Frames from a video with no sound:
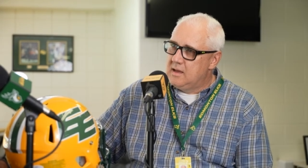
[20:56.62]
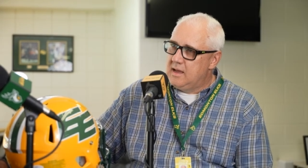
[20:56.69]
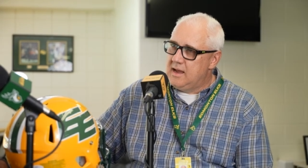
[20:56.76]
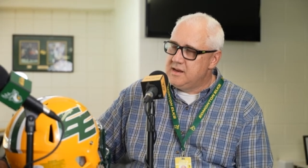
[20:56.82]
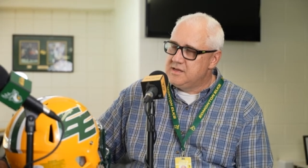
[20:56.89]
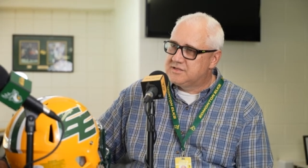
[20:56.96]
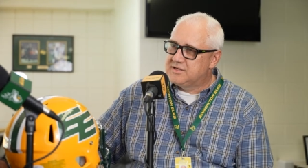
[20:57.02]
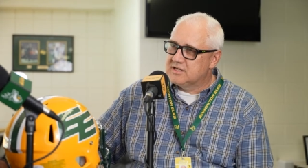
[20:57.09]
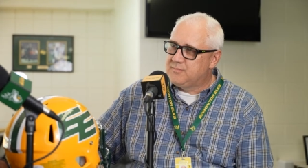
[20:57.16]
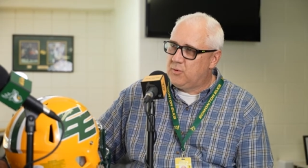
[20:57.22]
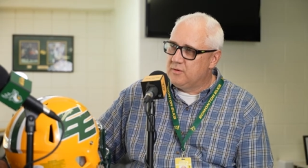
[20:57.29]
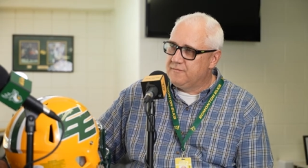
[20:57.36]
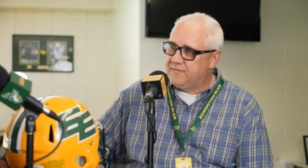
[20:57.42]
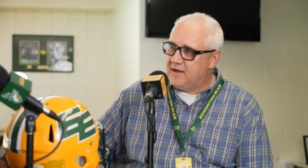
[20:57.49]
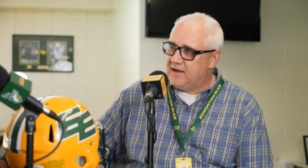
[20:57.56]

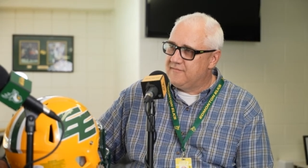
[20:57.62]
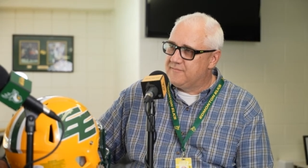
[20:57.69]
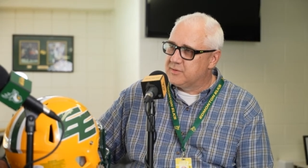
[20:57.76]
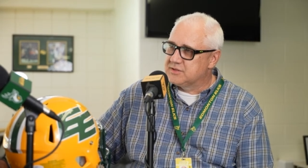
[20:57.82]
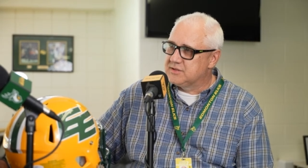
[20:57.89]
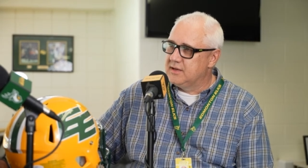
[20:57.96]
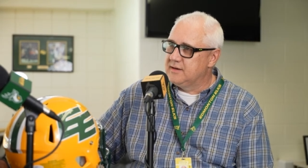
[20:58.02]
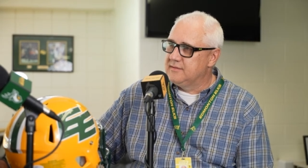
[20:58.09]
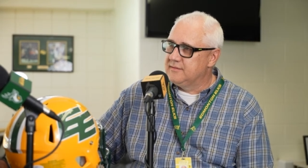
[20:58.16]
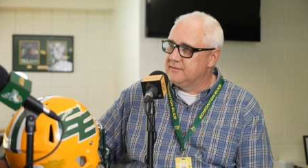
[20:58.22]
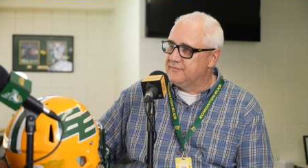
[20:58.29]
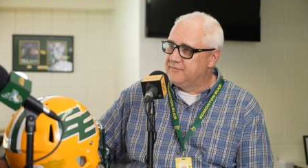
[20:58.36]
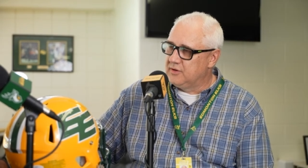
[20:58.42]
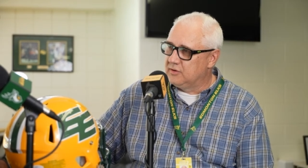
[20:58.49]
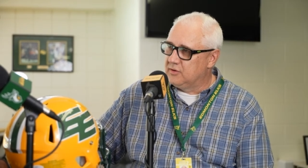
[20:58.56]
86.5%
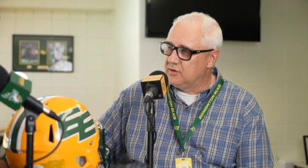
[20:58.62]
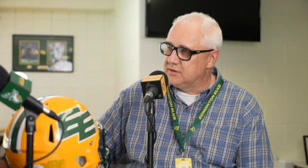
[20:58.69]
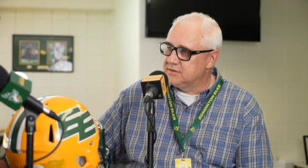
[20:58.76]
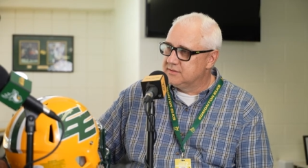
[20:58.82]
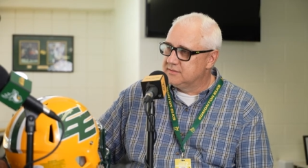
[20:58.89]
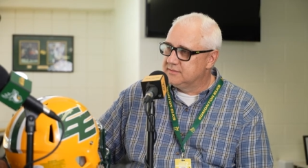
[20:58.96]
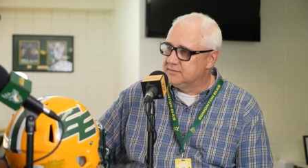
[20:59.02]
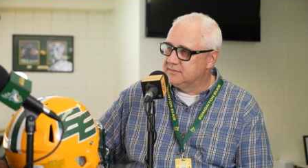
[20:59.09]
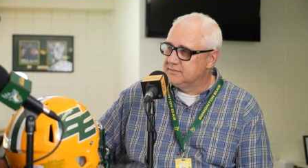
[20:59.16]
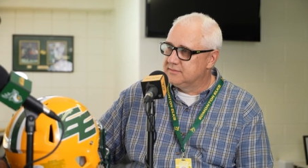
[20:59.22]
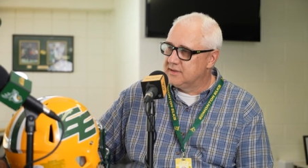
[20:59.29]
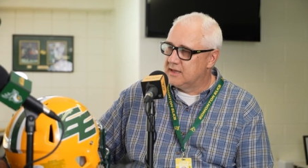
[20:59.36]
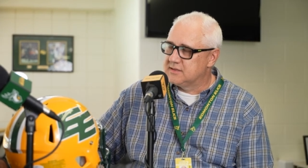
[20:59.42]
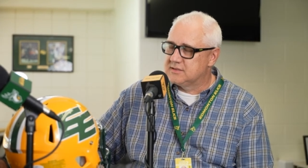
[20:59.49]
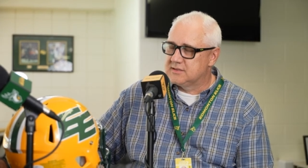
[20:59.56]
field goals.
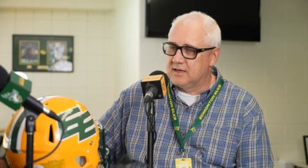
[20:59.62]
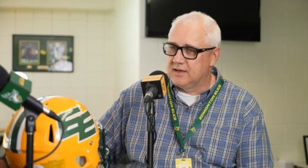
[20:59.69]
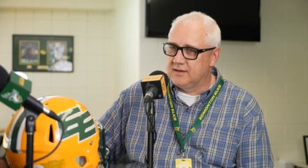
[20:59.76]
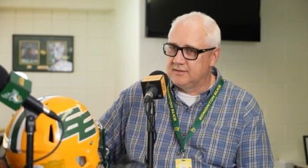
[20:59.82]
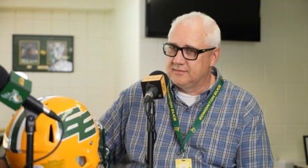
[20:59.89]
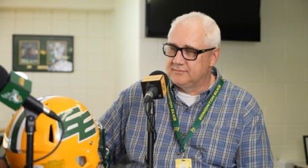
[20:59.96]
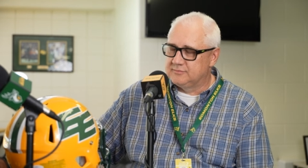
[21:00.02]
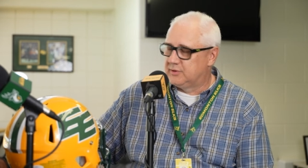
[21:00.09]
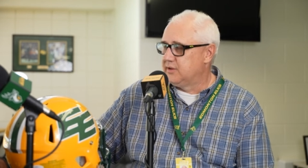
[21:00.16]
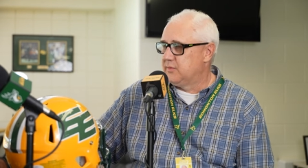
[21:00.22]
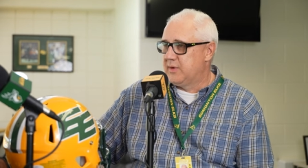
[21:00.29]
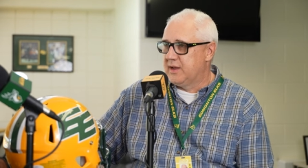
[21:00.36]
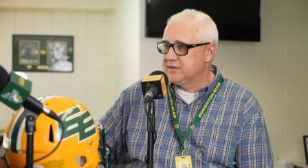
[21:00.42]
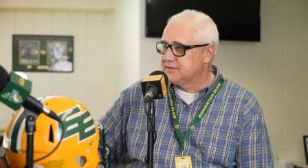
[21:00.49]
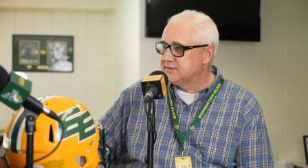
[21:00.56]
That's one of the
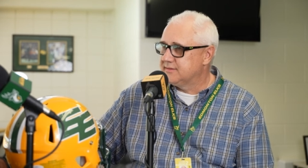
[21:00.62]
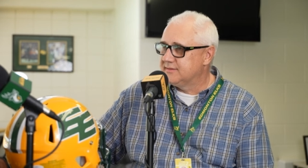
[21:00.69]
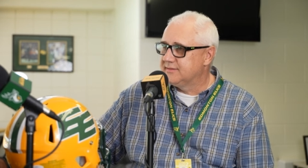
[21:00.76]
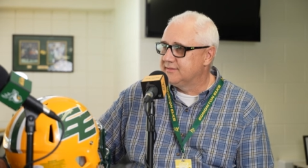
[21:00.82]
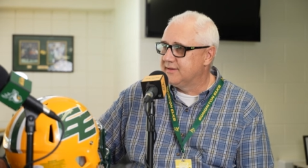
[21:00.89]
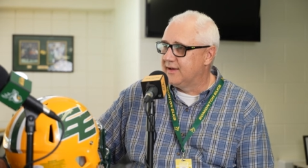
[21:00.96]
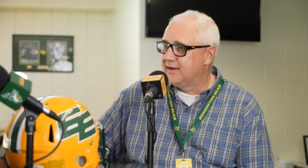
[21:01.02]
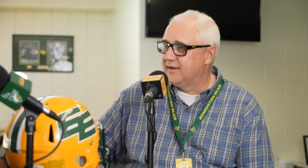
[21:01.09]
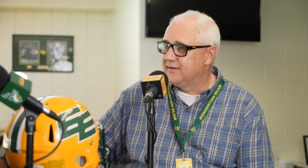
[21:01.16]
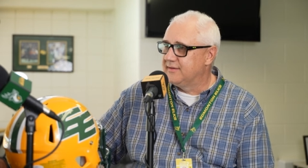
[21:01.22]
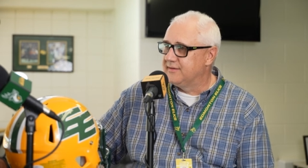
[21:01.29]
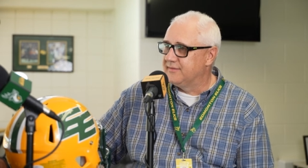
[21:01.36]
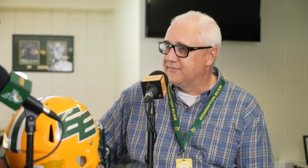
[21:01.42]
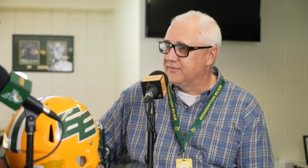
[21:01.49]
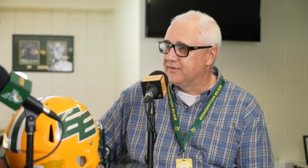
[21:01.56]
best
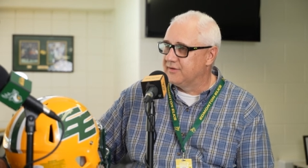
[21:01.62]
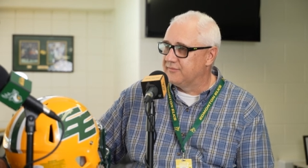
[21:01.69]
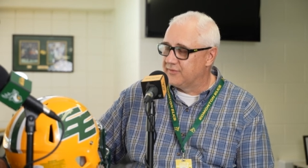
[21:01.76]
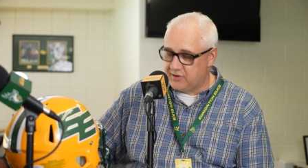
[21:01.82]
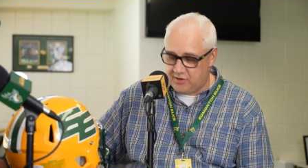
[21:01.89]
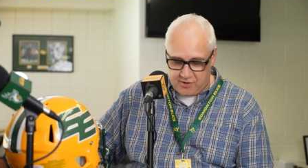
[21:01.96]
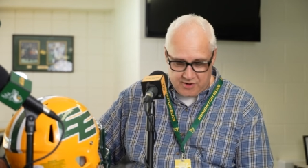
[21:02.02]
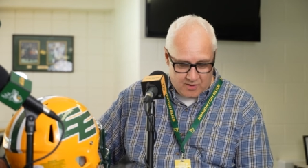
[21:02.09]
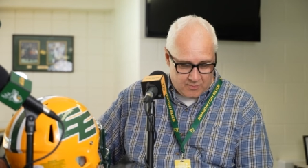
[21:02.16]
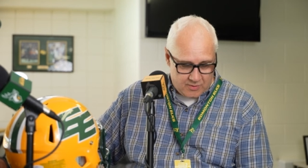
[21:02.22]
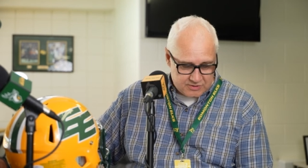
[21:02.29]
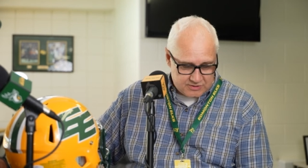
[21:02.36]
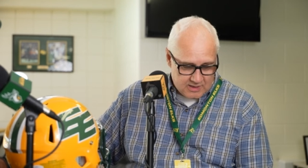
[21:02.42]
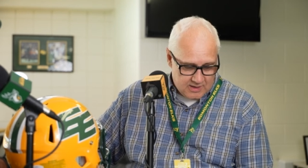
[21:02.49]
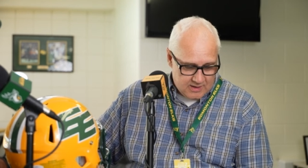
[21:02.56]
for your
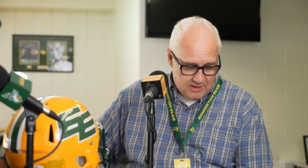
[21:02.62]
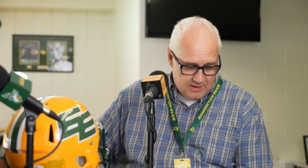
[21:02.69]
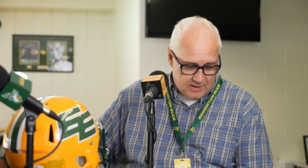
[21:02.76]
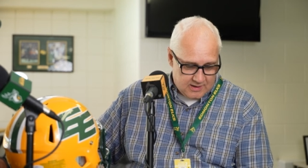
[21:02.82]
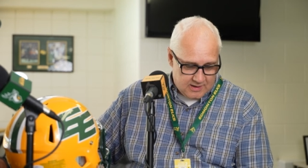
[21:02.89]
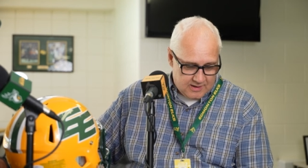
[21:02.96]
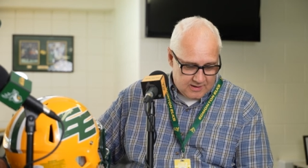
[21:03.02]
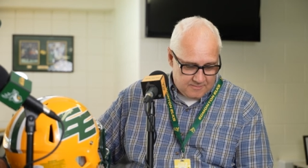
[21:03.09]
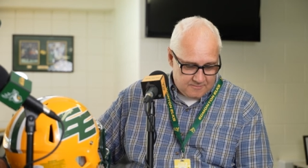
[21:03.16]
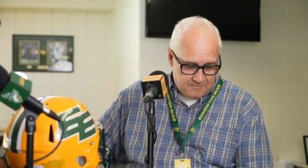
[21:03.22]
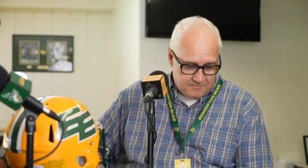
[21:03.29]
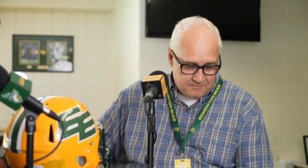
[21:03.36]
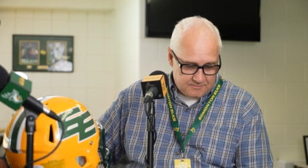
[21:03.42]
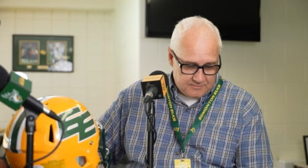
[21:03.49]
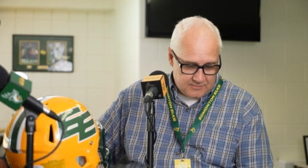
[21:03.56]
numbers.
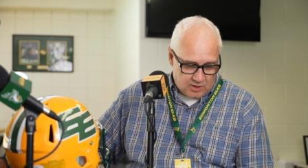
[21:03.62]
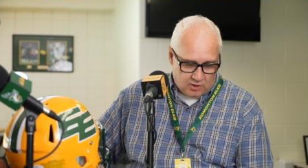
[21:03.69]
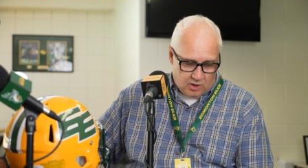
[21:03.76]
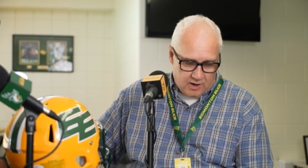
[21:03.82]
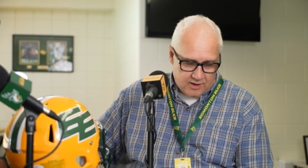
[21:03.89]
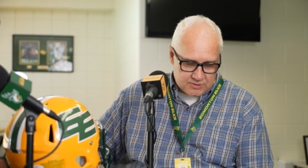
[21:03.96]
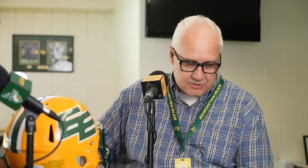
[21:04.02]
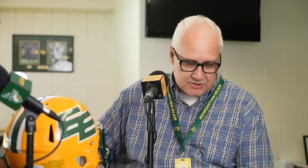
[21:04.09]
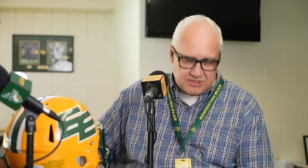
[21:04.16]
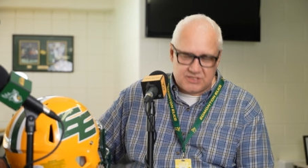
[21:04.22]
Your longest was